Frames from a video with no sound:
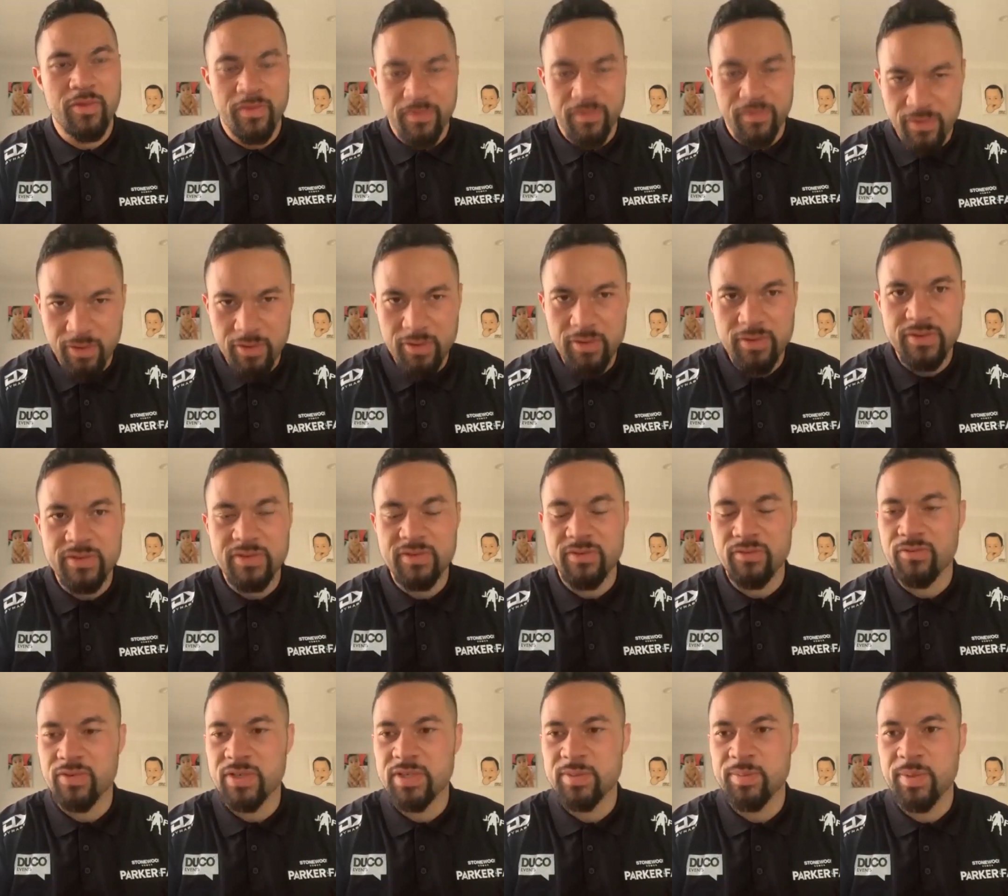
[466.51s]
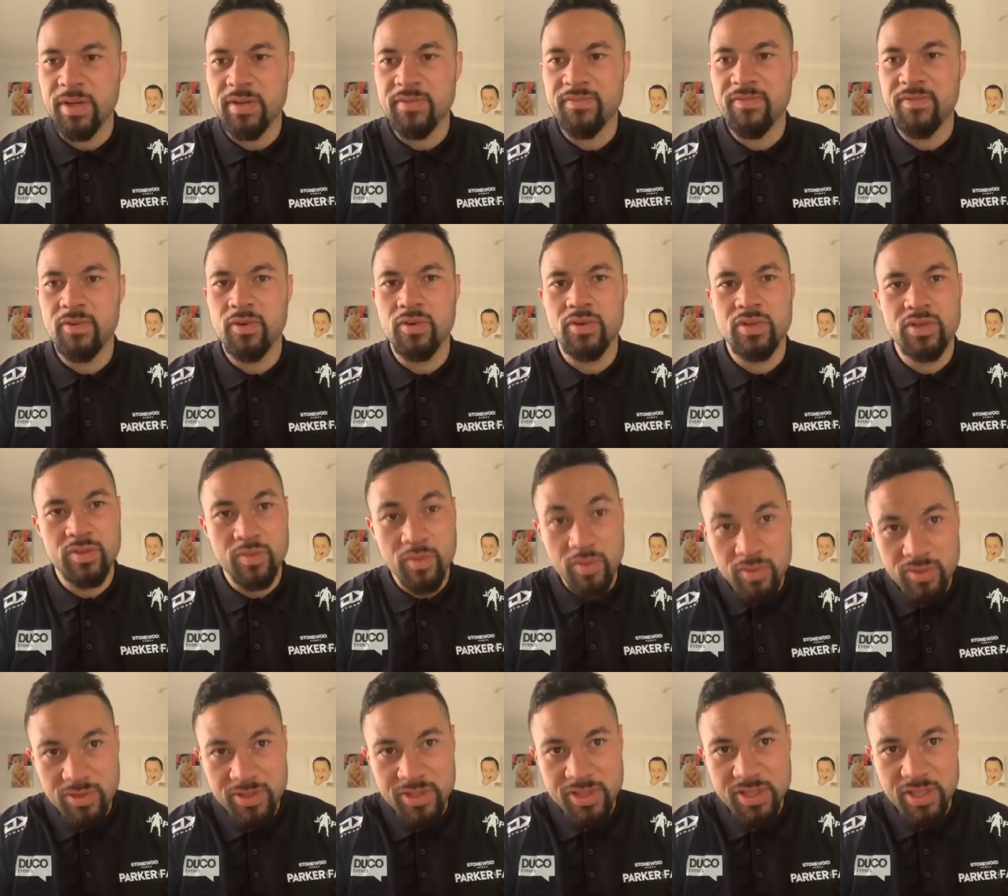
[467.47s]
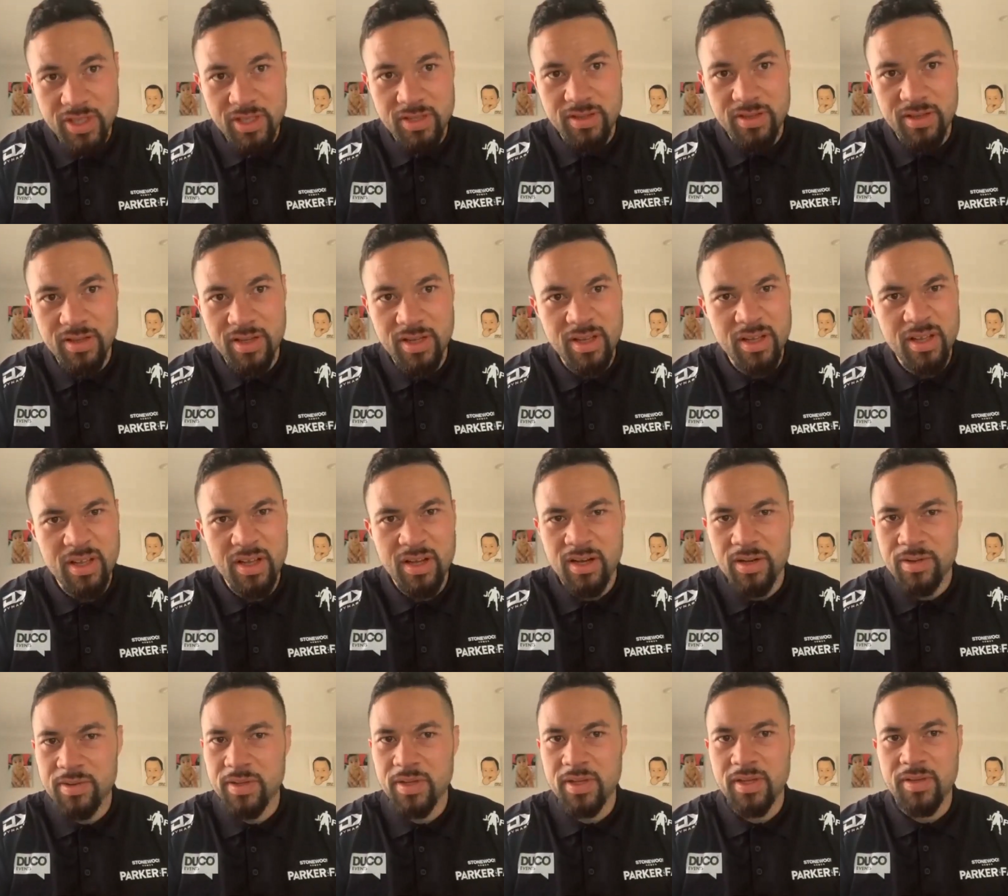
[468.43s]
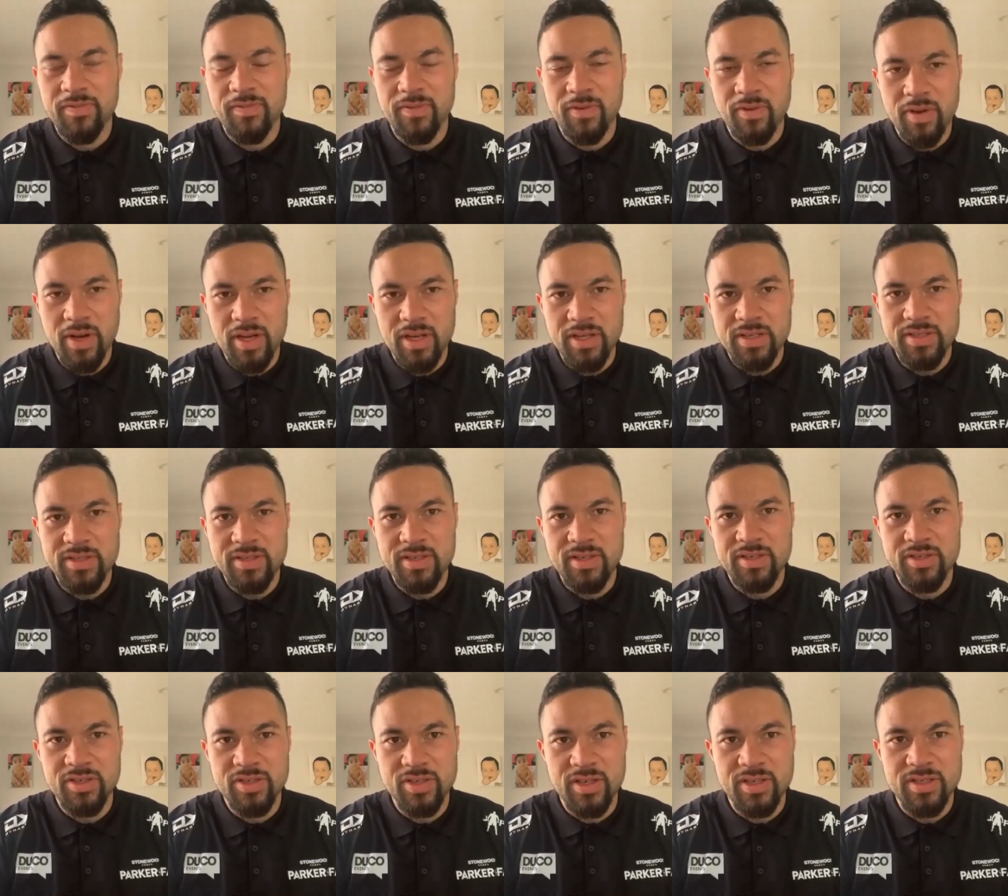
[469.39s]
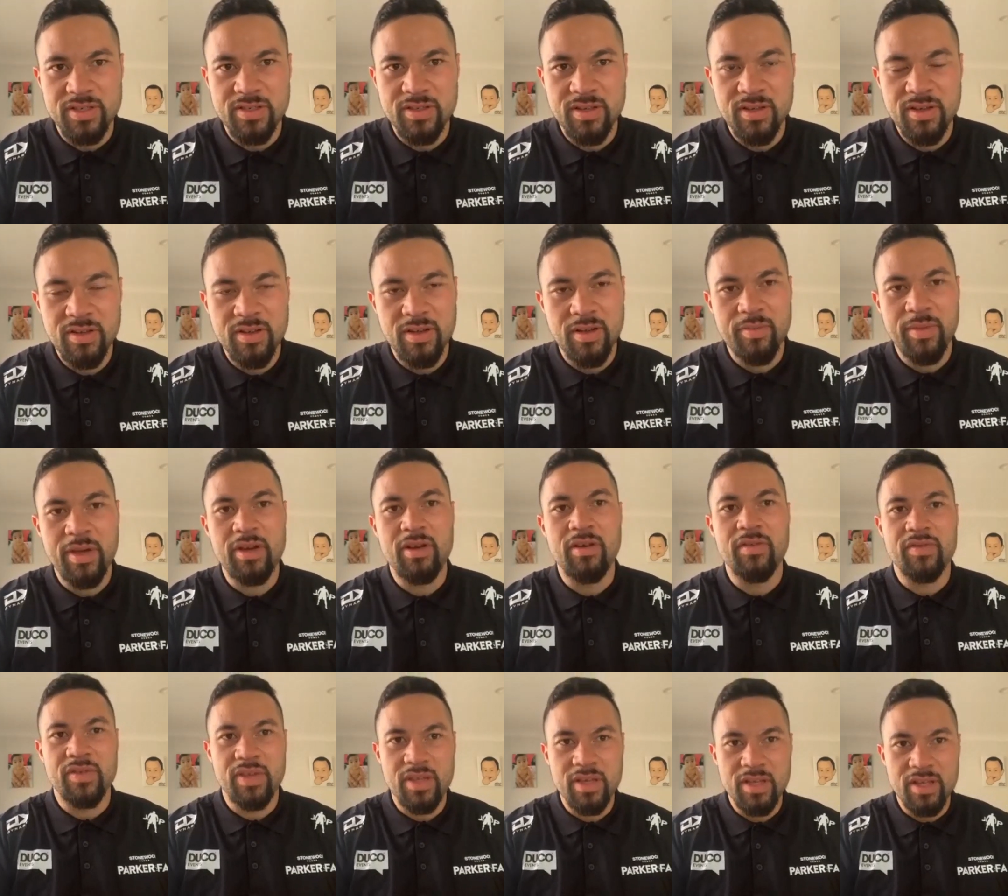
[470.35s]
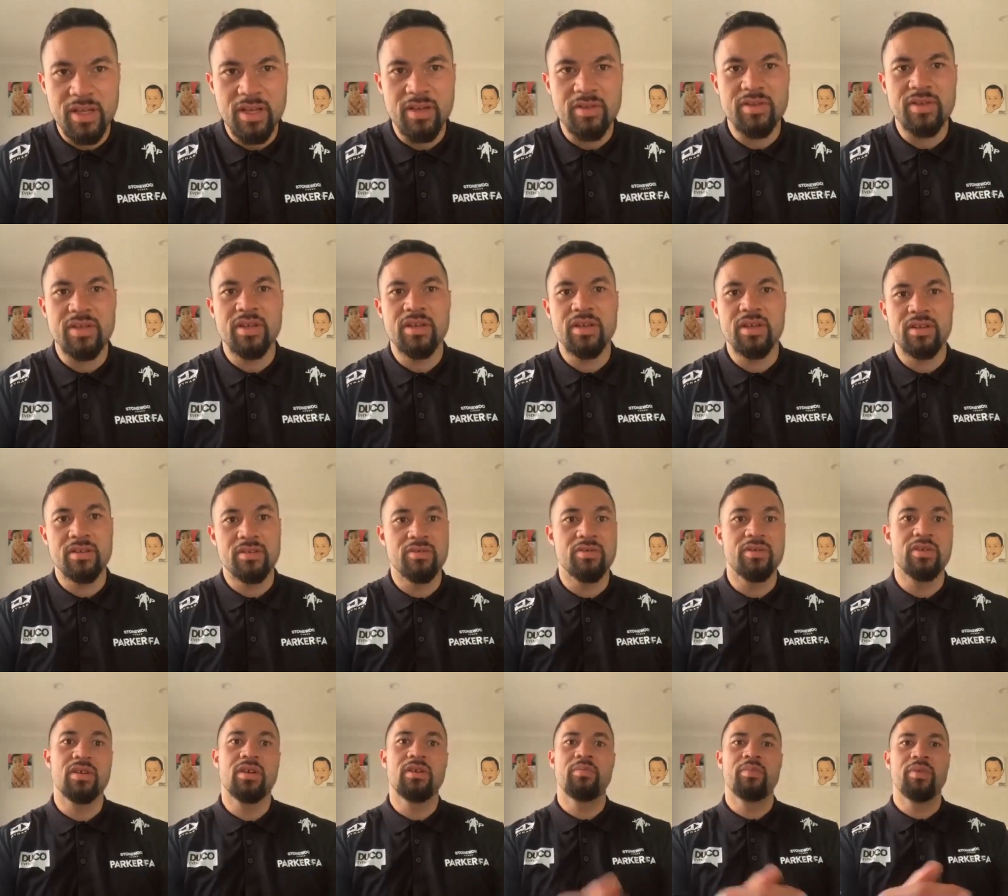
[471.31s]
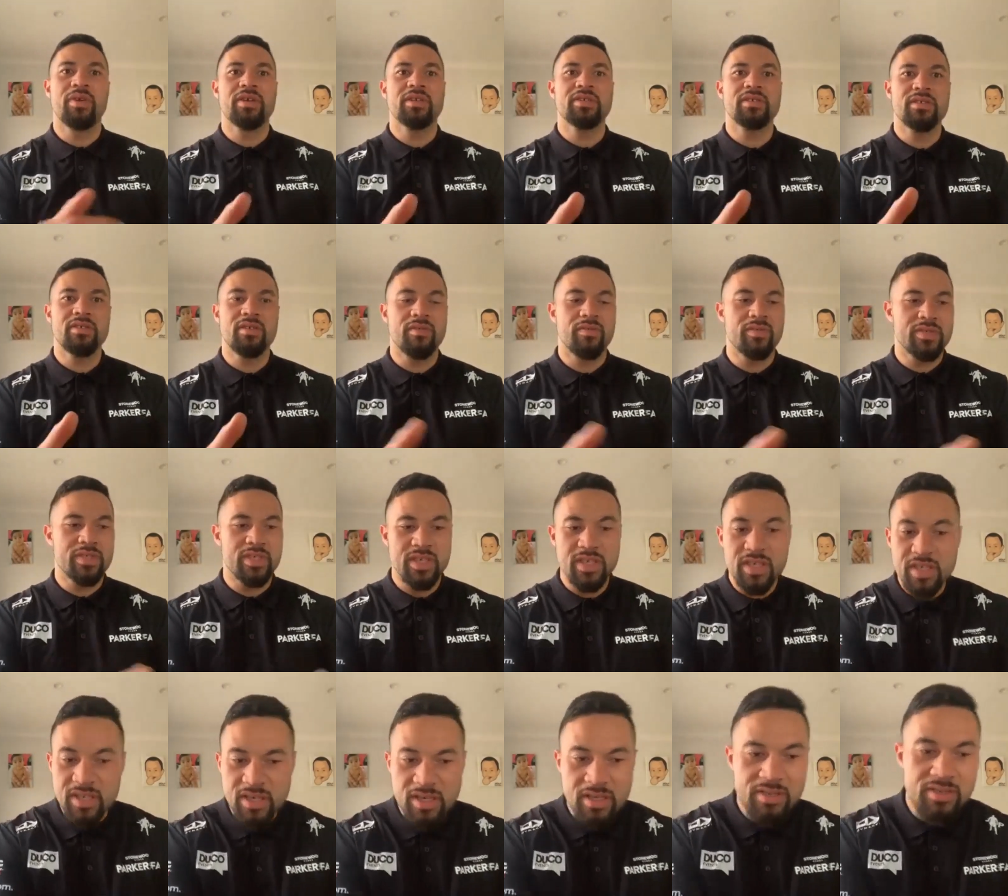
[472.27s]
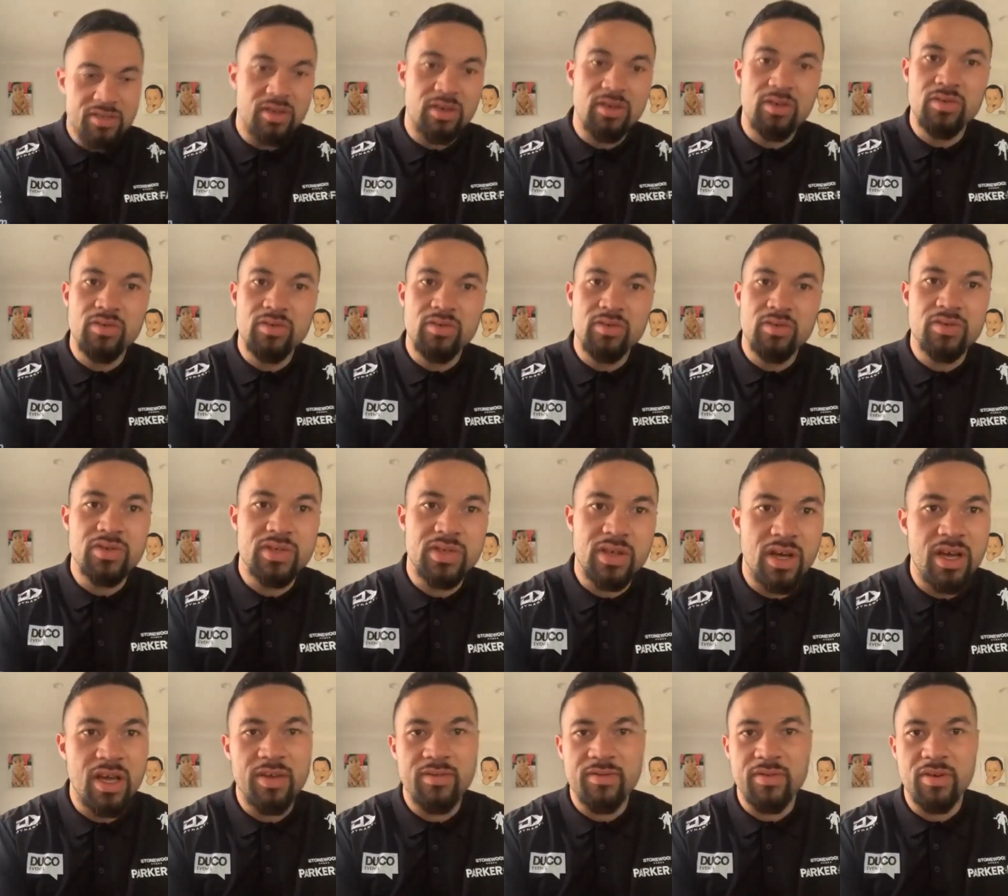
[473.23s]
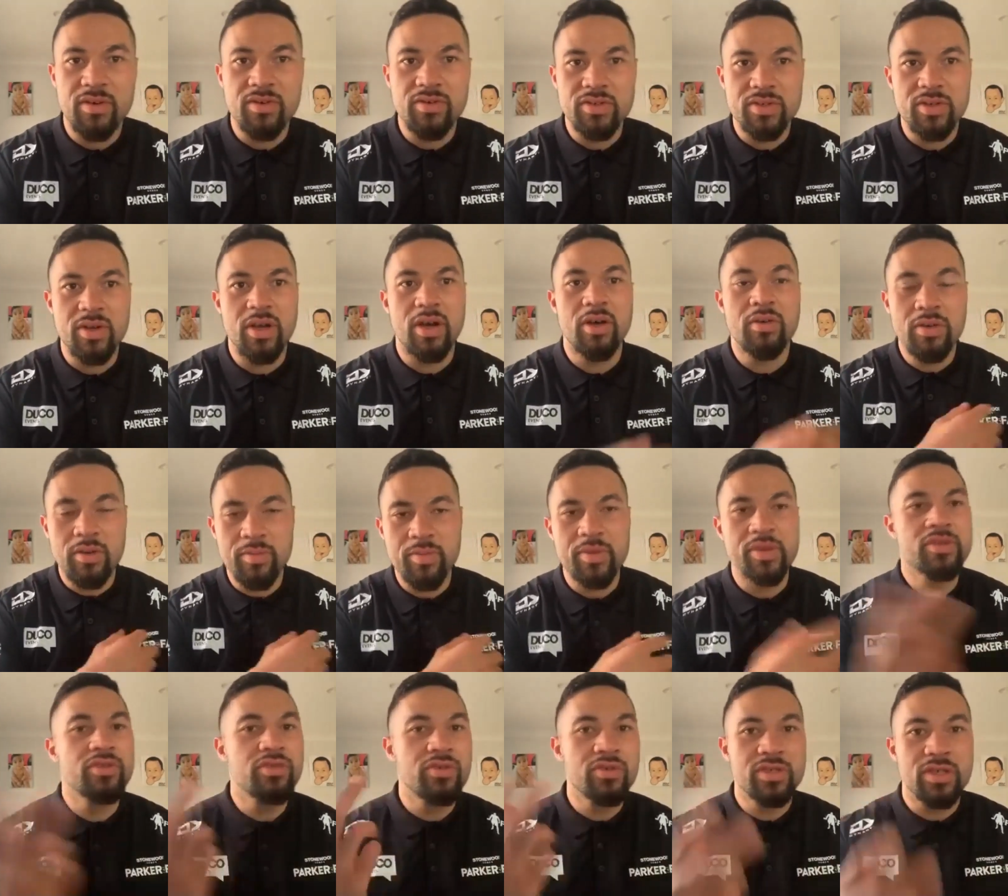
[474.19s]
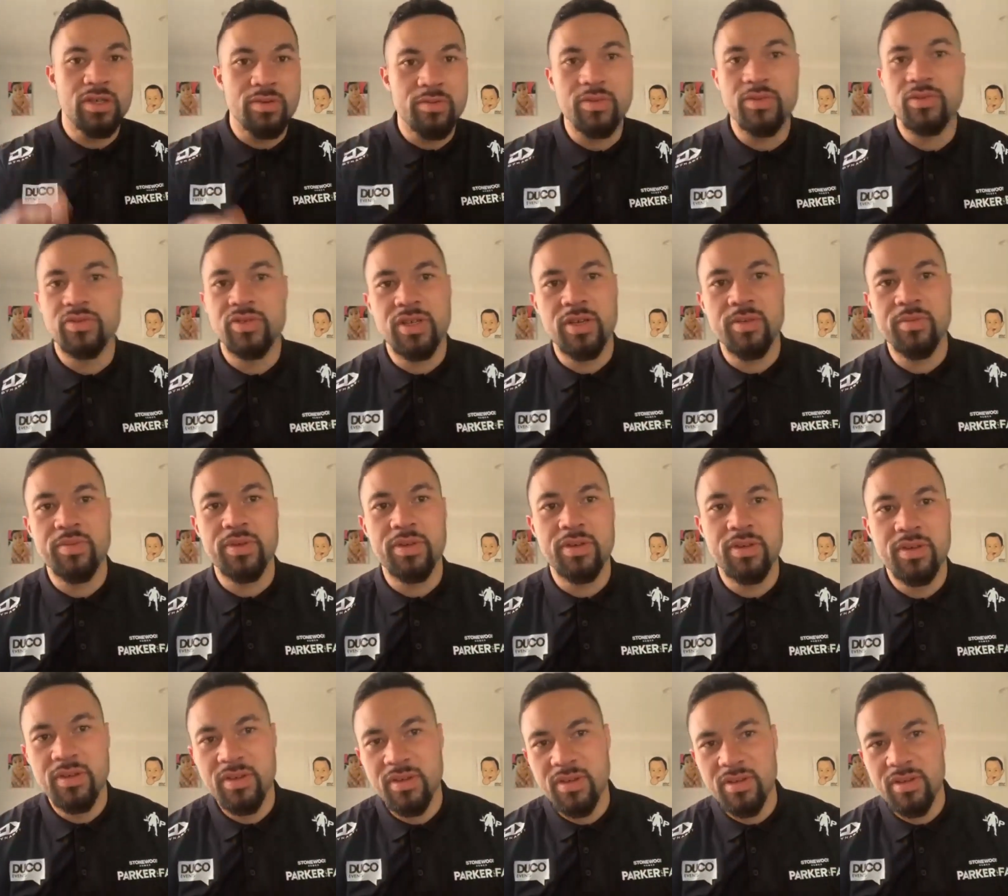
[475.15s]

Very respectful towards each other. I think for us, it's just a matter of getting out there and doing our best. And obviously, he has goals. I have goals. I want to be 2-time world champion.